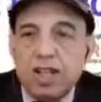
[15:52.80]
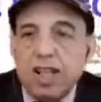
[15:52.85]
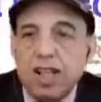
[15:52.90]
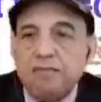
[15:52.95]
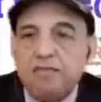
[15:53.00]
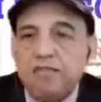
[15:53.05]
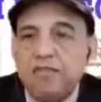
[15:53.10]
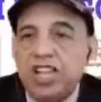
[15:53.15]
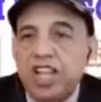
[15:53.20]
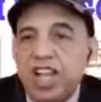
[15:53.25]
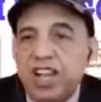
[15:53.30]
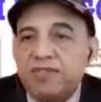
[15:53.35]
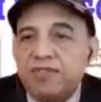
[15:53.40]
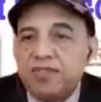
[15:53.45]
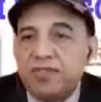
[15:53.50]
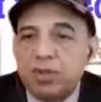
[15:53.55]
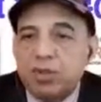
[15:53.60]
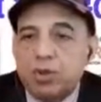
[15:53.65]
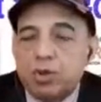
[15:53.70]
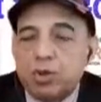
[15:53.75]
We have
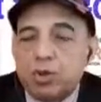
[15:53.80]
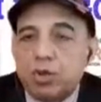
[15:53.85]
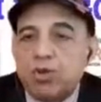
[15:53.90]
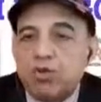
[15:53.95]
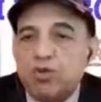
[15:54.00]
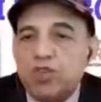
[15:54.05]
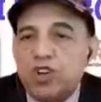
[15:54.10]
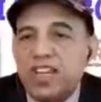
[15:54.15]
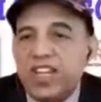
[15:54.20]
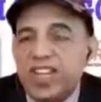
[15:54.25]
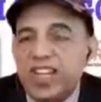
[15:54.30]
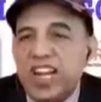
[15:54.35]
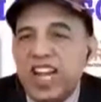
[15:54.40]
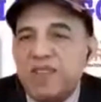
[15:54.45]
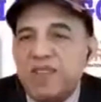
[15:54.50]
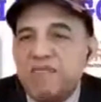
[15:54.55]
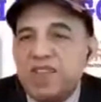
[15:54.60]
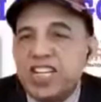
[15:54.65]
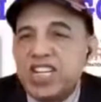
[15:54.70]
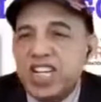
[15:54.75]
two very
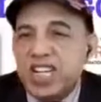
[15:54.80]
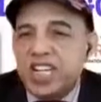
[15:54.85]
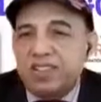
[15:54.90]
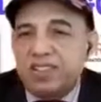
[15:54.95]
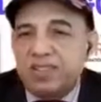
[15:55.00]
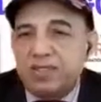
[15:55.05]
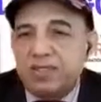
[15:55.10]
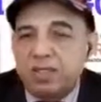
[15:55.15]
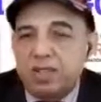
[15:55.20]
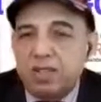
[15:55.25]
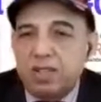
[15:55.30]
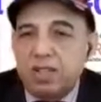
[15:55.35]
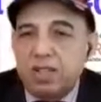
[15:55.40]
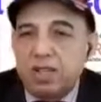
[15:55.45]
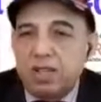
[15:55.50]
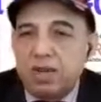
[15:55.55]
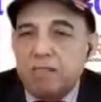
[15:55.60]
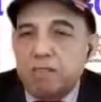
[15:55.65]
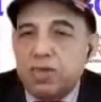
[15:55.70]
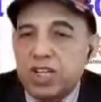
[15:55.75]
eminent
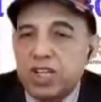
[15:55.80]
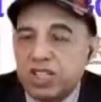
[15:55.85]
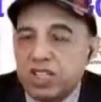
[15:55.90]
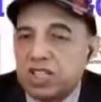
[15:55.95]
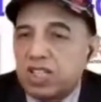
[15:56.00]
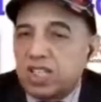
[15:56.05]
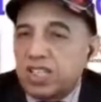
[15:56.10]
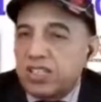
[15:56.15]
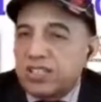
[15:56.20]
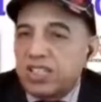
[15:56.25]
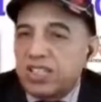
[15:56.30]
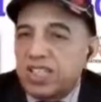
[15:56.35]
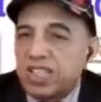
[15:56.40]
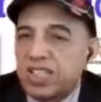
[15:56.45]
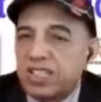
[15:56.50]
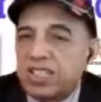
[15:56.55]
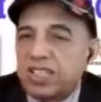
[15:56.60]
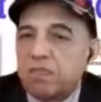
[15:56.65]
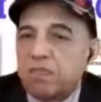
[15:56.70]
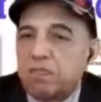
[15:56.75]

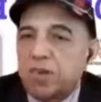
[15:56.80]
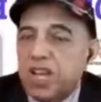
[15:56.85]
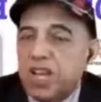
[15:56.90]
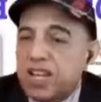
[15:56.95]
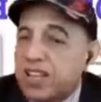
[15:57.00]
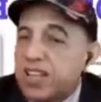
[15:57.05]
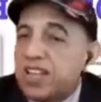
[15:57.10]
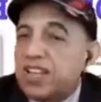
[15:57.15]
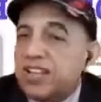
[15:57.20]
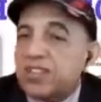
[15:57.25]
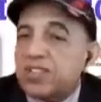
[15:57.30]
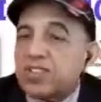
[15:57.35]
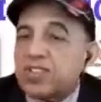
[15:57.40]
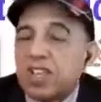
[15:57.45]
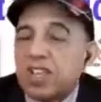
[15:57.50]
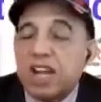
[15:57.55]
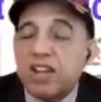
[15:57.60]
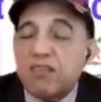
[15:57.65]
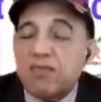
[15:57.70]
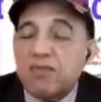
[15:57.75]
personalities, panelists
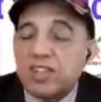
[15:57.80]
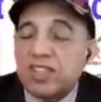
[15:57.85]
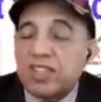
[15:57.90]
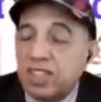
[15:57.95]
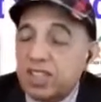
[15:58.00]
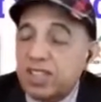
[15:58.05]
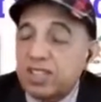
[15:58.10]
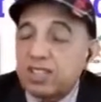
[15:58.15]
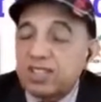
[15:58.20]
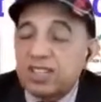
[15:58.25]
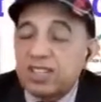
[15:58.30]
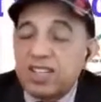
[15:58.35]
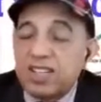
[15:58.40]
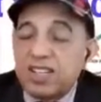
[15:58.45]
are with us.